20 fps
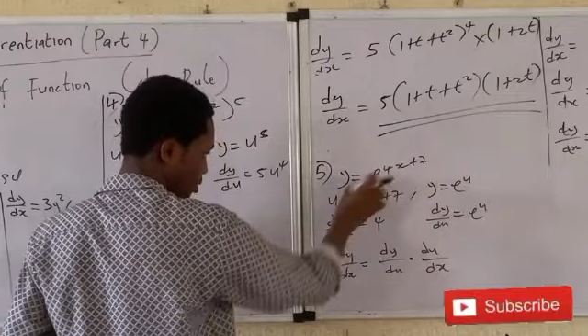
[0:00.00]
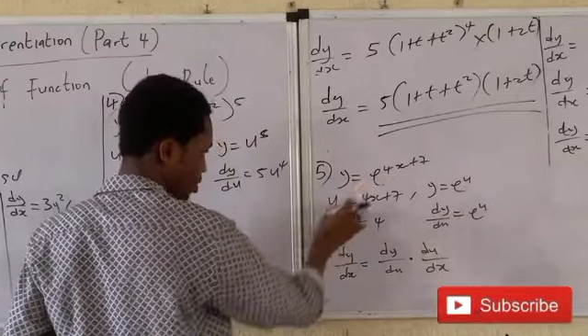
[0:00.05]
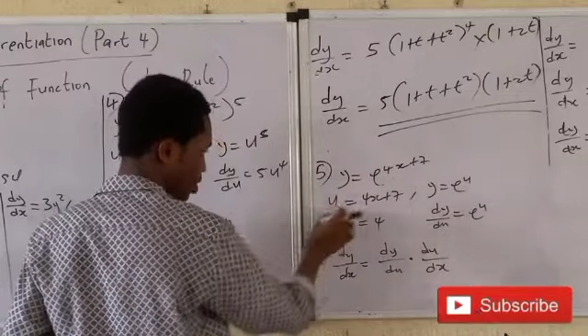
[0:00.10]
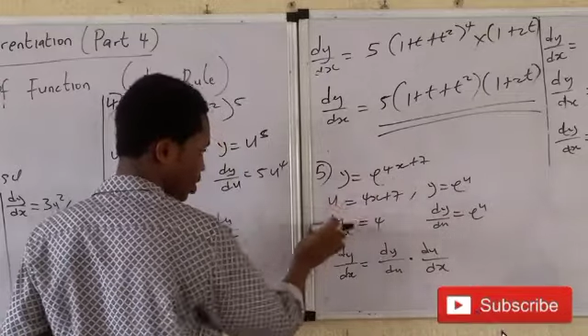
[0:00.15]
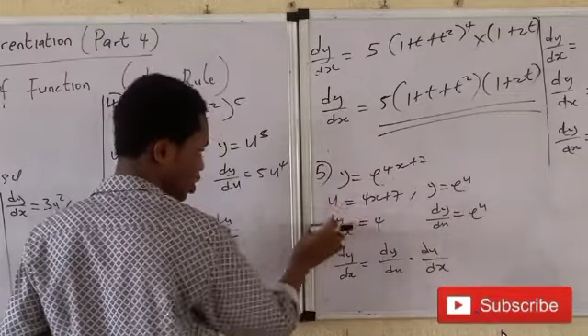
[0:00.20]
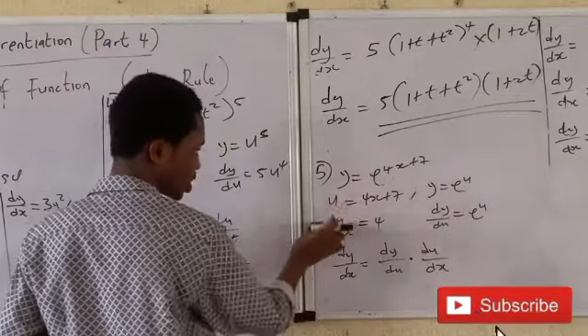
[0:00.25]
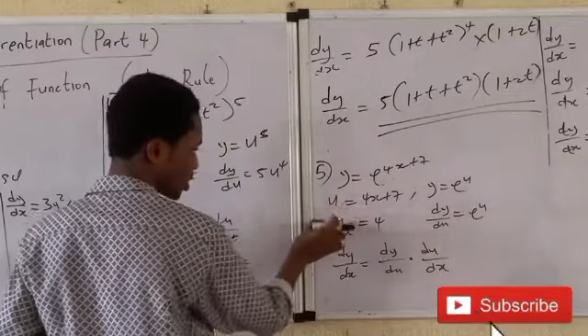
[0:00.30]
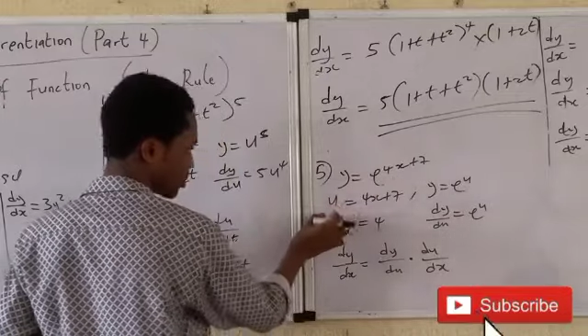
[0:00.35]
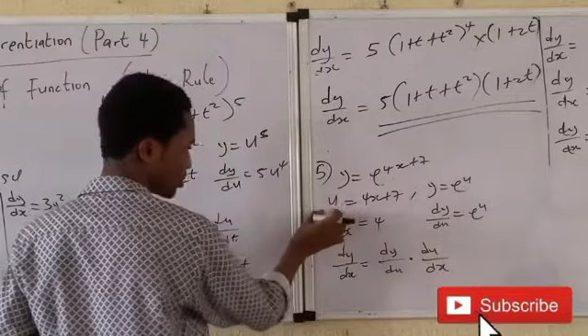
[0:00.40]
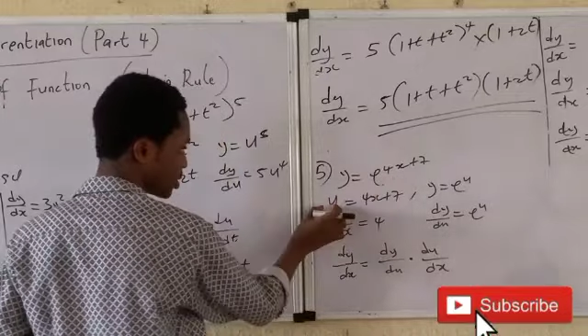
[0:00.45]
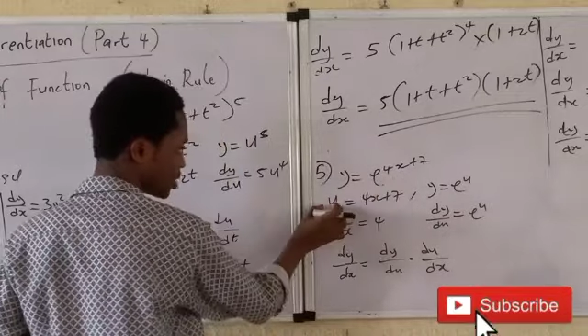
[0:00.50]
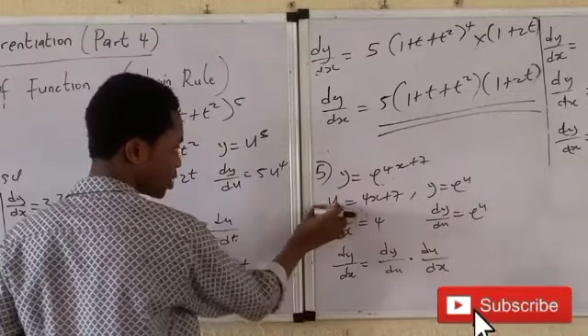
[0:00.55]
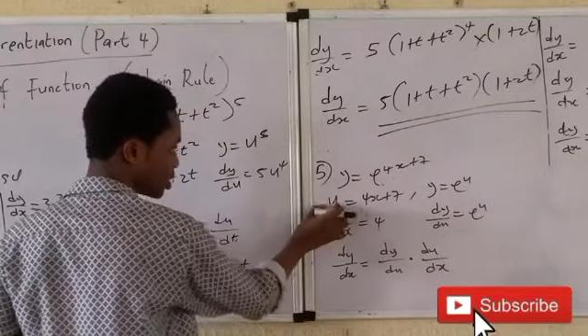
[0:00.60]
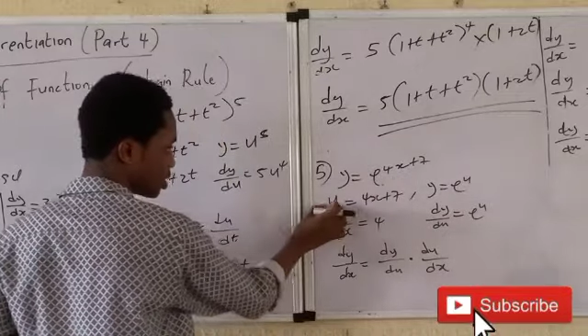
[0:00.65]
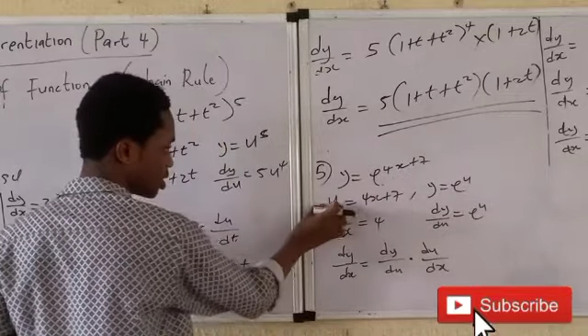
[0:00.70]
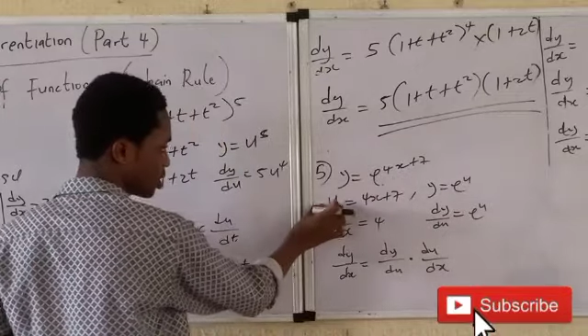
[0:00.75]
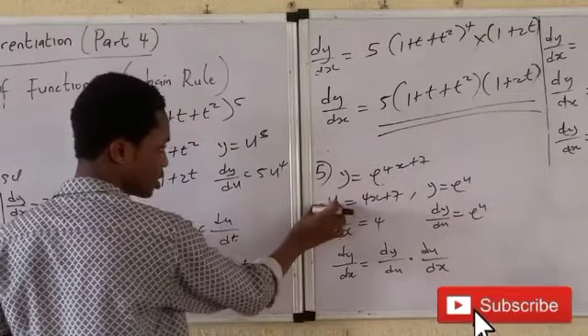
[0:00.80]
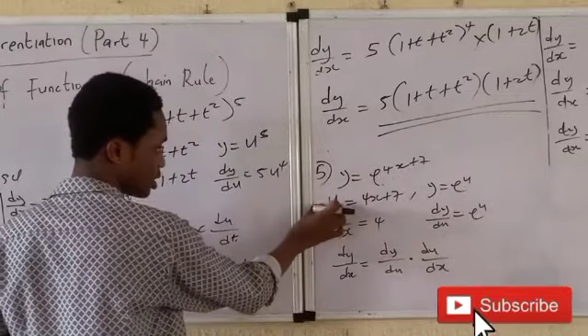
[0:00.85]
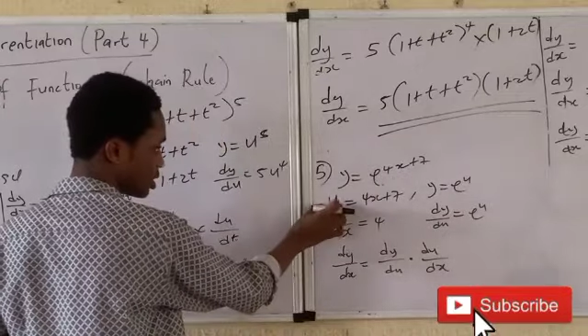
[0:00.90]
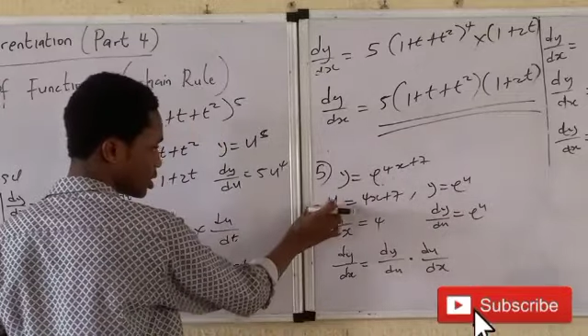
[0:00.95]
just
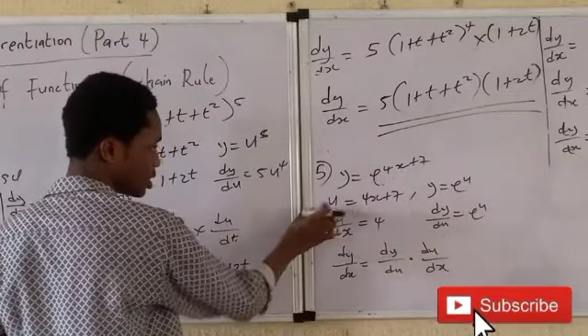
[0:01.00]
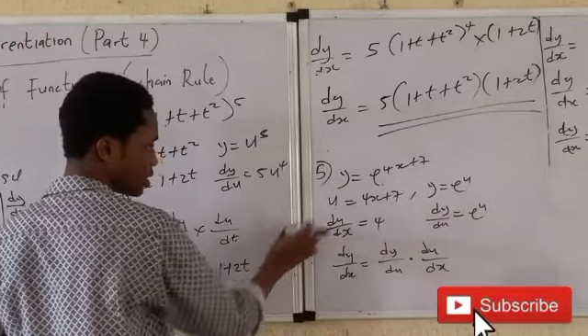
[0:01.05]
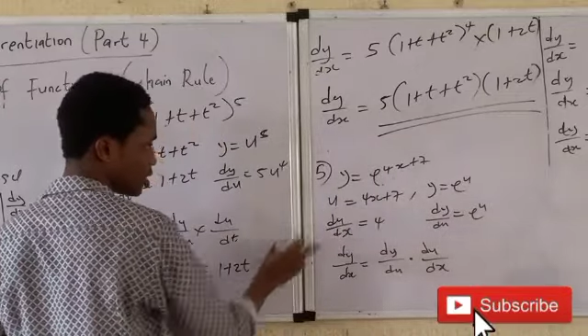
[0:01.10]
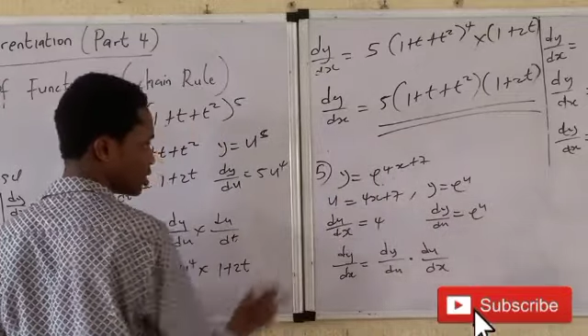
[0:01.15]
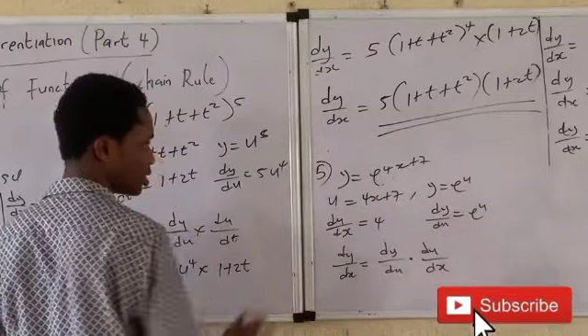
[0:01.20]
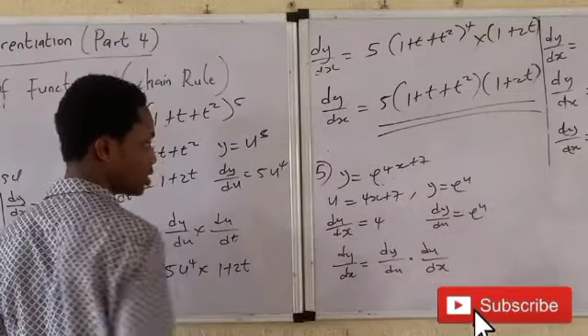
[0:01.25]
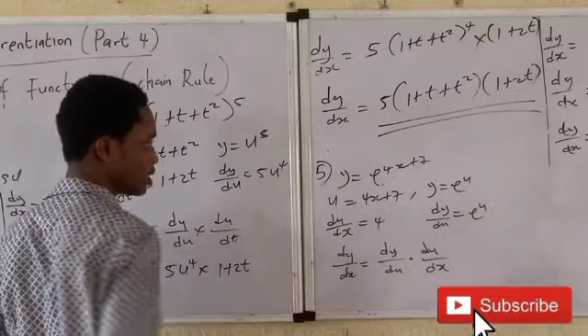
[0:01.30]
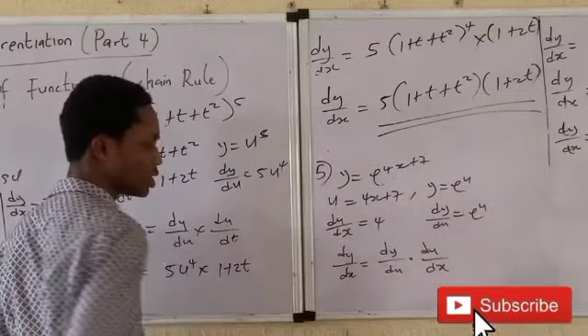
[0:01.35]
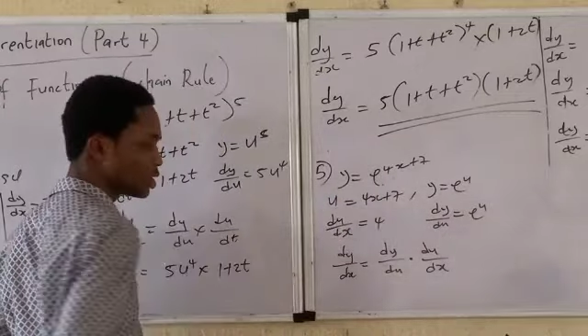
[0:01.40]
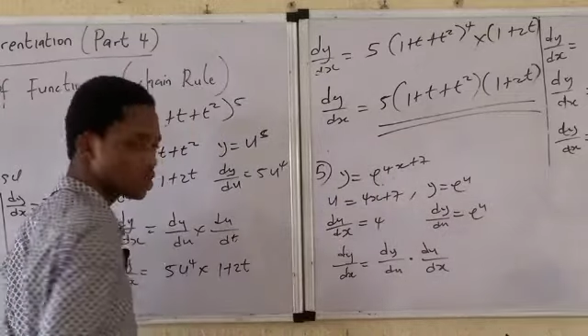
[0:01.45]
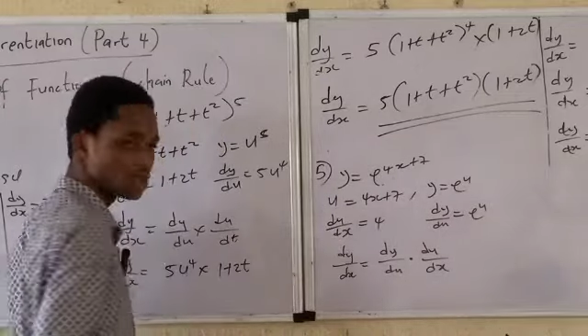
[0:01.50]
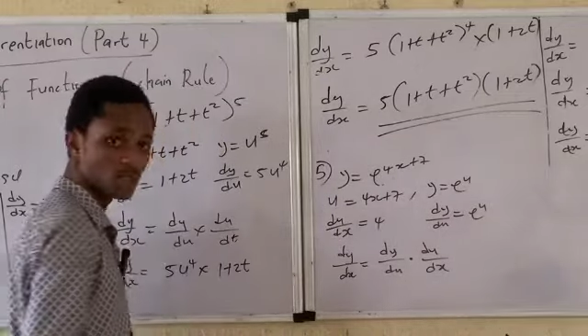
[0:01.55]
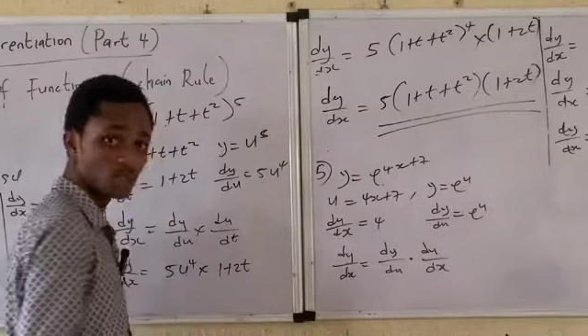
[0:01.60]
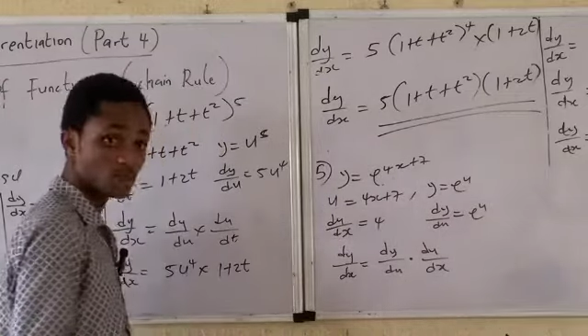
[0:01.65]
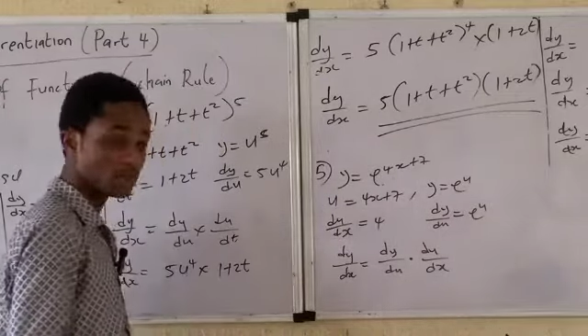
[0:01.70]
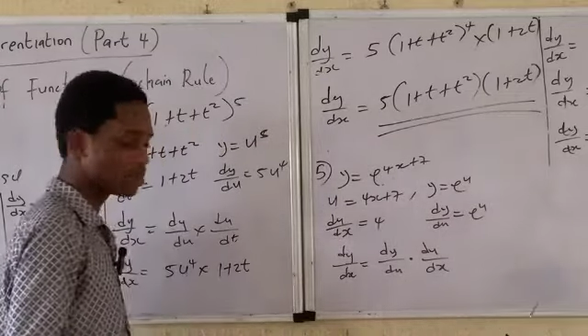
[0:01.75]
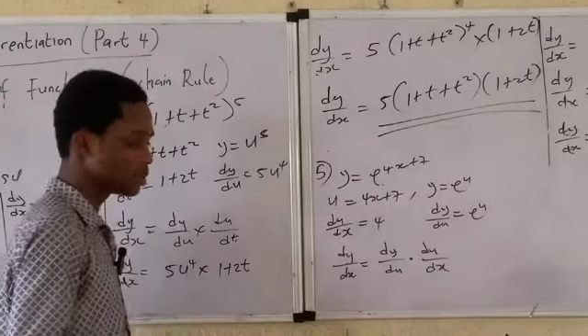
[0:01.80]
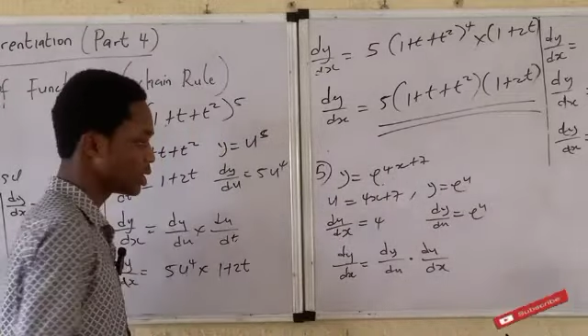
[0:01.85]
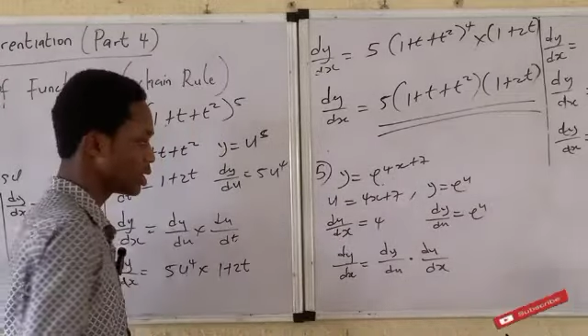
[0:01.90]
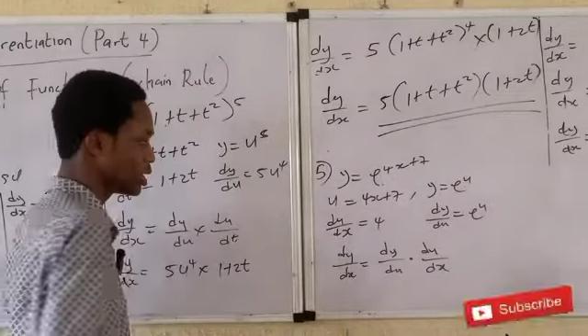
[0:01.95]
substitute it using this
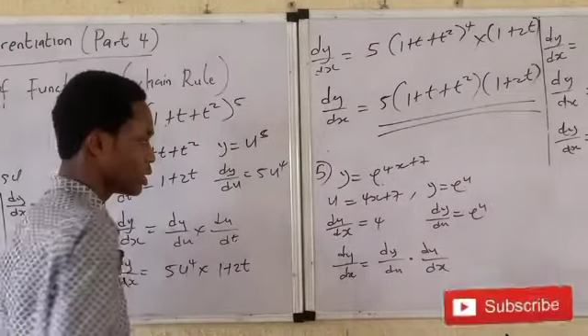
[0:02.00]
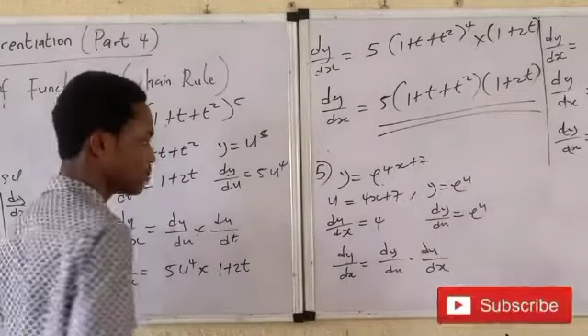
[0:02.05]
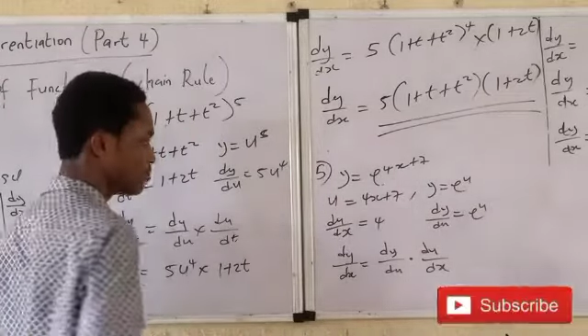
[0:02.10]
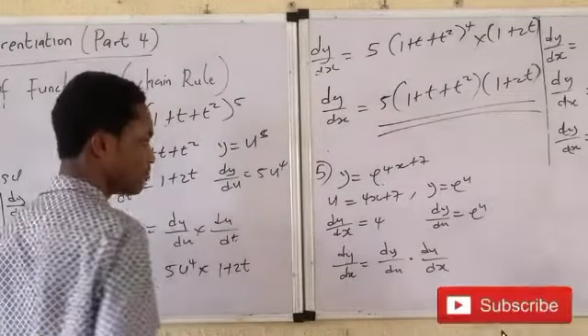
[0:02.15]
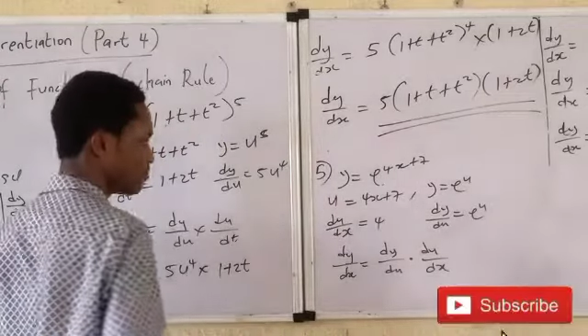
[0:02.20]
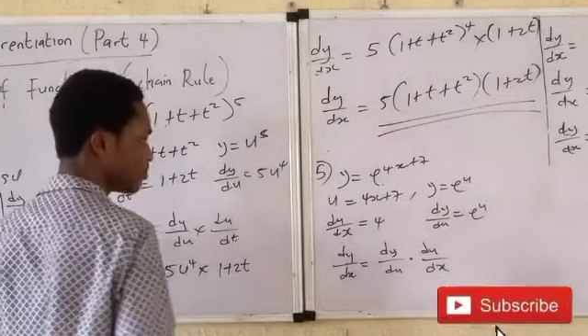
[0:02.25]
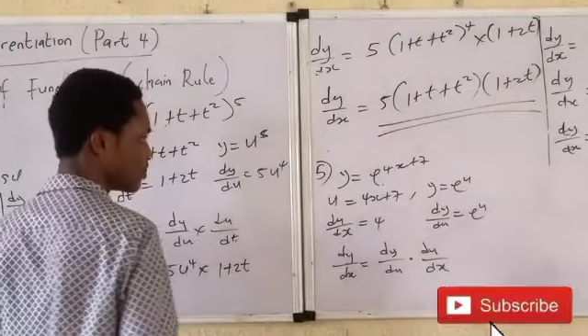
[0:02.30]
u here.